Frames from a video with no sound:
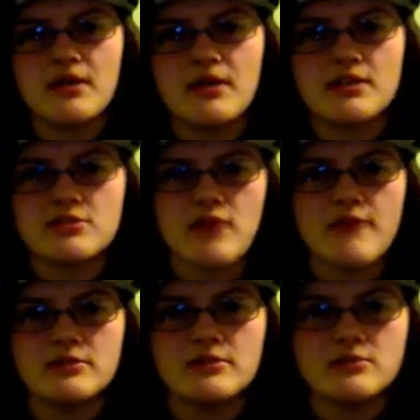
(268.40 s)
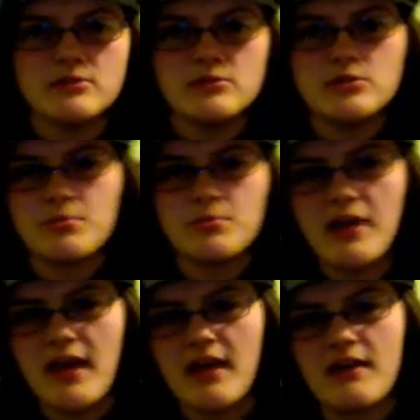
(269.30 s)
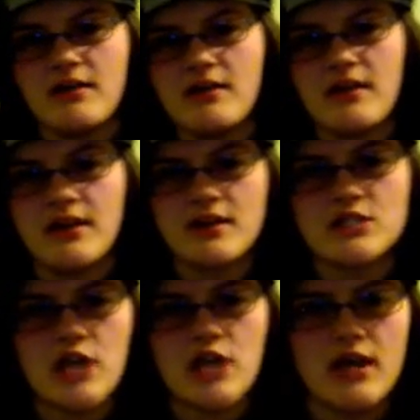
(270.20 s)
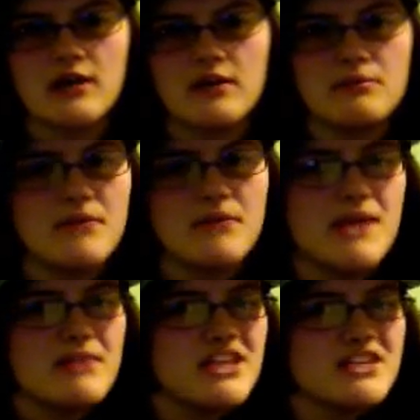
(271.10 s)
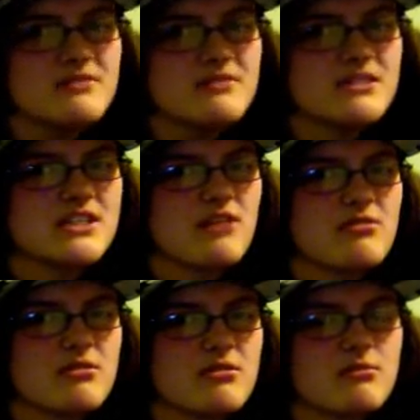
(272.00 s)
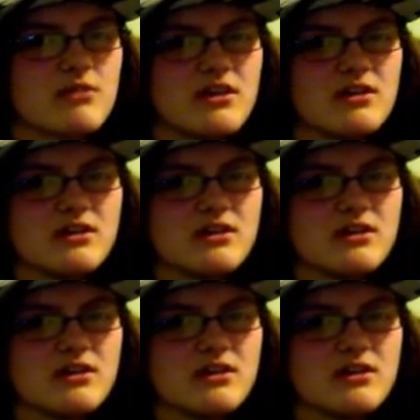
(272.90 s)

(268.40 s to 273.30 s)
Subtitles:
travel to Japan and China, maybe live in South Korea.